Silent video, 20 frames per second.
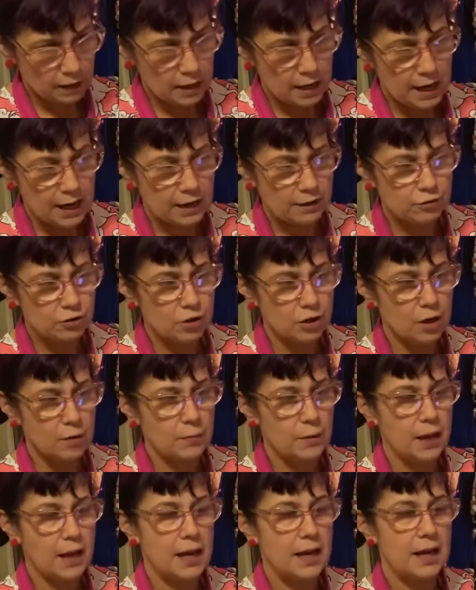F
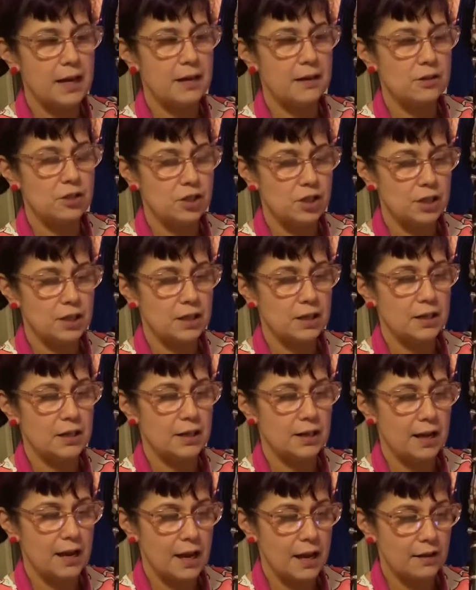sharp, A, G,
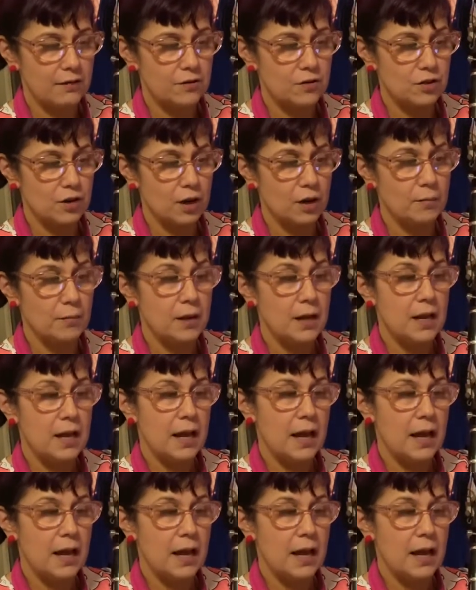F sharp.